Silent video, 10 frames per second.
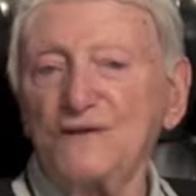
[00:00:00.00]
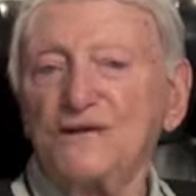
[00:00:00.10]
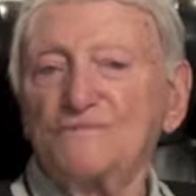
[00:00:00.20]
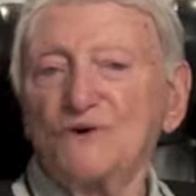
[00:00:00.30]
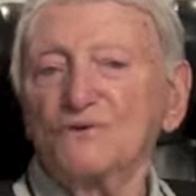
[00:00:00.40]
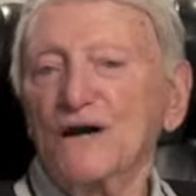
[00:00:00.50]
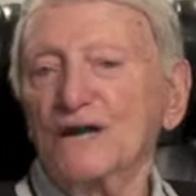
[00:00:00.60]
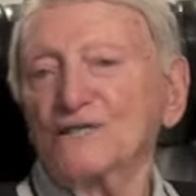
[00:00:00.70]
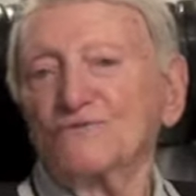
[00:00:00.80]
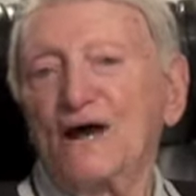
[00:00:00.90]
He broke
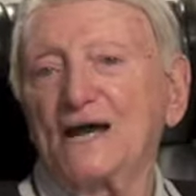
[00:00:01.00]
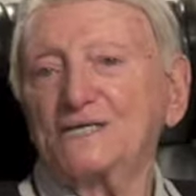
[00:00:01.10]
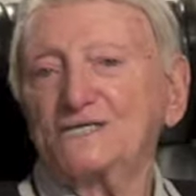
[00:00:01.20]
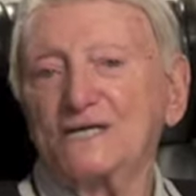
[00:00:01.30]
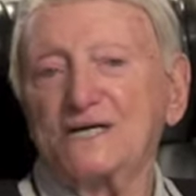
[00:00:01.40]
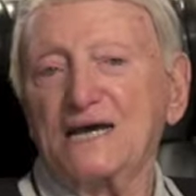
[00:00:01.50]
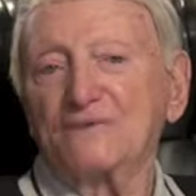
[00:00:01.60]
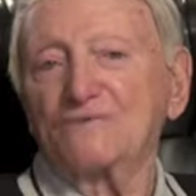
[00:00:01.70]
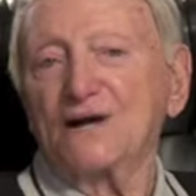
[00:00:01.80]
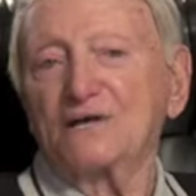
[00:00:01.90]
out of the ranks. He
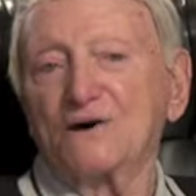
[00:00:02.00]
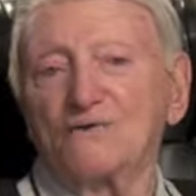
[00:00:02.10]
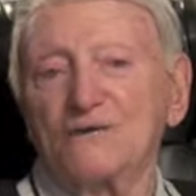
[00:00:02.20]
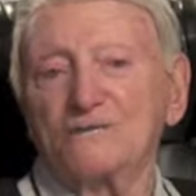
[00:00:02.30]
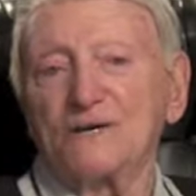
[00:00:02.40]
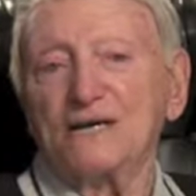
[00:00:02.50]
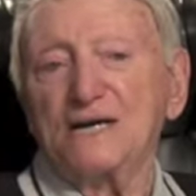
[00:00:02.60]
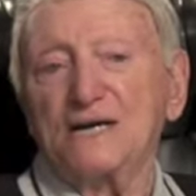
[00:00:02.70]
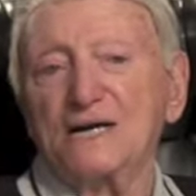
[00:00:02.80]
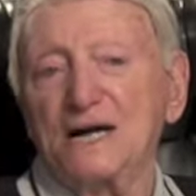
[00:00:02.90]
came running over to me,
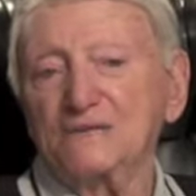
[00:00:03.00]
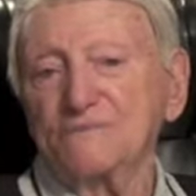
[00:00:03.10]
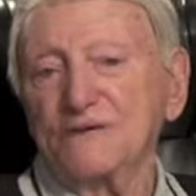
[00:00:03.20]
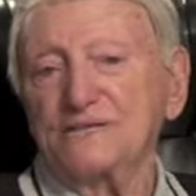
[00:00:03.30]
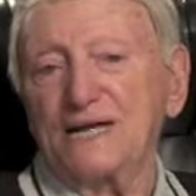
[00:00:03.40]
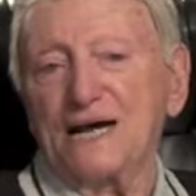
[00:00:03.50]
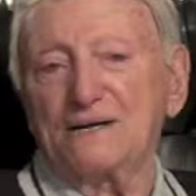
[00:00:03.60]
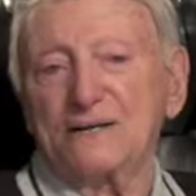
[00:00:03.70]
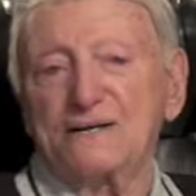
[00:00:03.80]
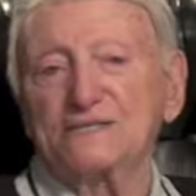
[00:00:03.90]
and he knocked me
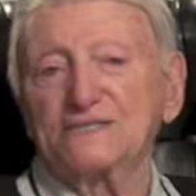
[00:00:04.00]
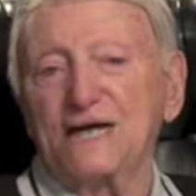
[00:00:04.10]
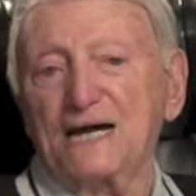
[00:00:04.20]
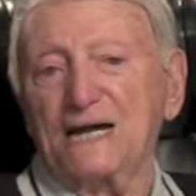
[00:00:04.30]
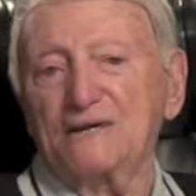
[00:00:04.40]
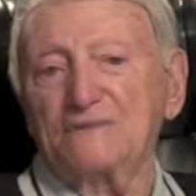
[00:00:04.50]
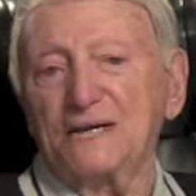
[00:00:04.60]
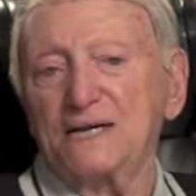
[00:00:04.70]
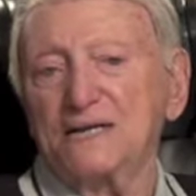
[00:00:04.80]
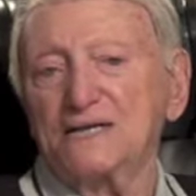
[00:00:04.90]
down, and he sat on
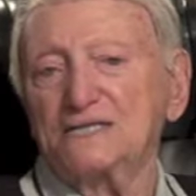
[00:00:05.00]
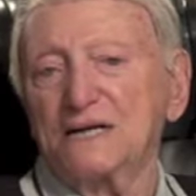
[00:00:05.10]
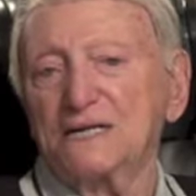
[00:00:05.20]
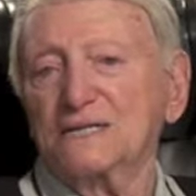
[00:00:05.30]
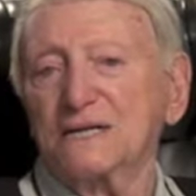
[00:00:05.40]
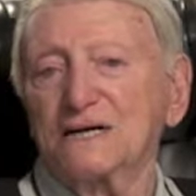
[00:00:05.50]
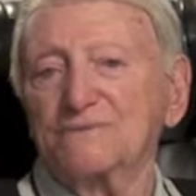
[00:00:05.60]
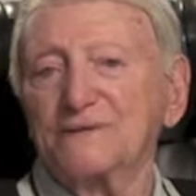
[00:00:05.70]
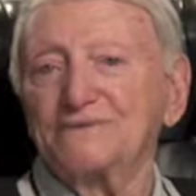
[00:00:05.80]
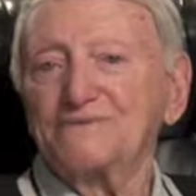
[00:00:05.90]
me, and he started to
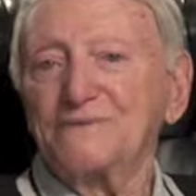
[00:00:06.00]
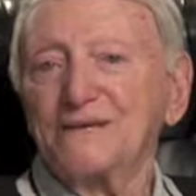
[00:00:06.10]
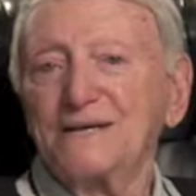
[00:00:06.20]
hug me.